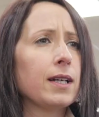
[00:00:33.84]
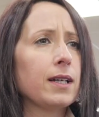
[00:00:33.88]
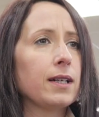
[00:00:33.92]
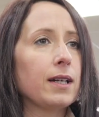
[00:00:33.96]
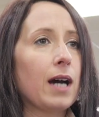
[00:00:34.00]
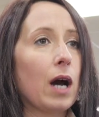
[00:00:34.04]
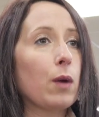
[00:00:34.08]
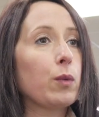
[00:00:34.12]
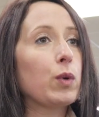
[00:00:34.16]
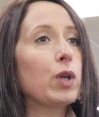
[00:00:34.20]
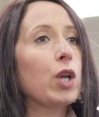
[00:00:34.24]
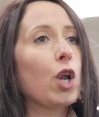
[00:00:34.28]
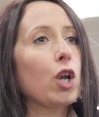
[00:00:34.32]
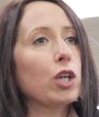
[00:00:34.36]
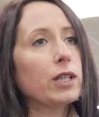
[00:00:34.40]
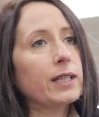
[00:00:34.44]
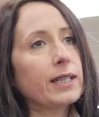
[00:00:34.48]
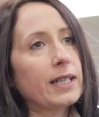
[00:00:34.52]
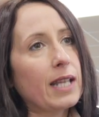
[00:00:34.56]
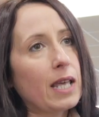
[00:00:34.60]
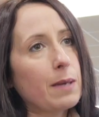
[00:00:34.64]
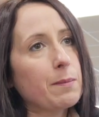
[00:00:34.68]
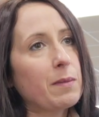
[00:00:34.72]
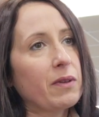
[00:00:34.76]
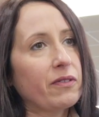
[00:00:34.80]
I will
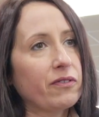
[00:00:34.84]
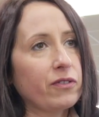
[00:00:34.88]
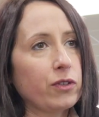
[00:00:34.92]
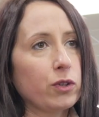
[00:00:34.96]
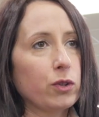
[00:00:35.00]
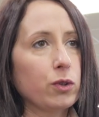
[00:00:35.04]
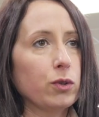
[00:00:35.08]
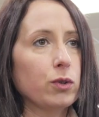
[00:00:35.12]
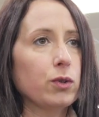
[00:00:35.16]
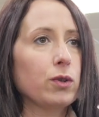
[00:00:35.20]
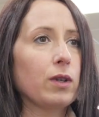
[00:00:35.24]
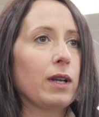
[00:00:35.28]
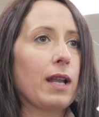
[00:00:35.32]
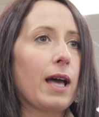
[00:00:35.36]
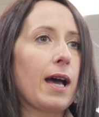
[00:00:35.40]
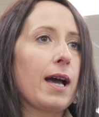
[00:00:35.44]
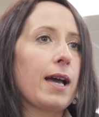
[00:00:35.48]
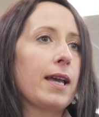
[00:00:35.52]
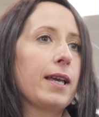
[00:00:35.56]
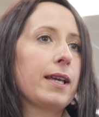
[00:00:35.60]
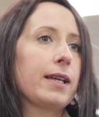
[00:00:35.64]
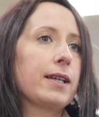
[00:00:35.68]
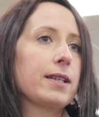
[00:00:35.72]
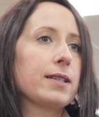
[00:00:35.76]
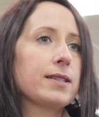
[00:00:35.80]
only name a few,
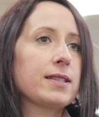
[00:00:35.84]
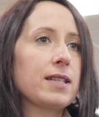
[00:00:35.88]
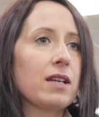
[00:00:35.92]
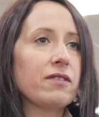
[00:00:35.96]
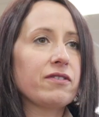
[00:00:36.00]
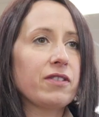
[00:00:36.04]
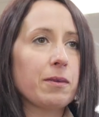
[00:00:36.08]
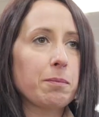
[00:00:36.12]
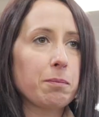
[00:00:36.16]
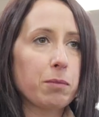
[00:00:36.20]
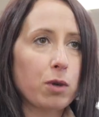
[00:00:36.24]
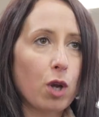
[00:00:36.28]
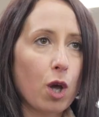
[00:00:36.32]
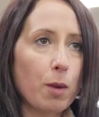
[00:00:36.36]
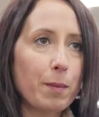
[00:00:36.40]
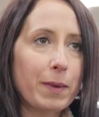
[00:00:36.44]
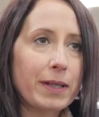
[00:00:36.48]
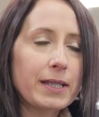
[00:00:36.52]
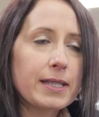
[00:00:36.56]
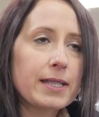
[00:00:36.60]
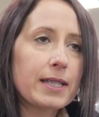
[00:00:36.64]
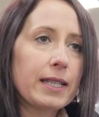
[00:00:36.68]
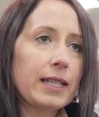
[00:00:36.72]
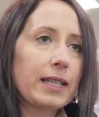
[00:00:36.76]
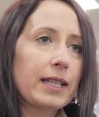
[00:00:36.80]
like
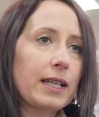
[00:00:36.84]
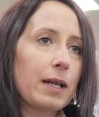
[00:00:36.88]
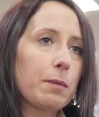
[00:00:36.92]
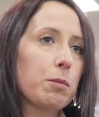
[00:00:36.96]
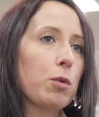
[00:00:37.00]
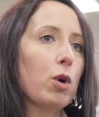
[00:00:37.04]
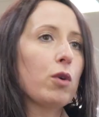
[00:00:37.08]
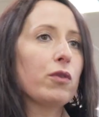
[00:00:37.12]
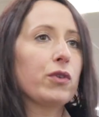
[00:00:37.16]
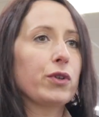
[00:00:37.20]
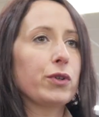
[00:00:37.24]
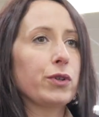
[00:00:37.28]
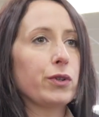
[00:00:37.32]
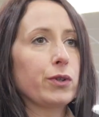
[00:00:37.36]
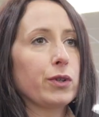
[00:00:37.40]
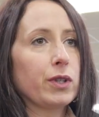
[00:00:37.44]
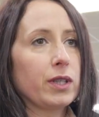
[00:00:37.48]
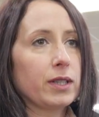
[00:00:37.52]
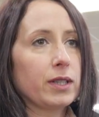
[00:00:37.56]
self-employment income over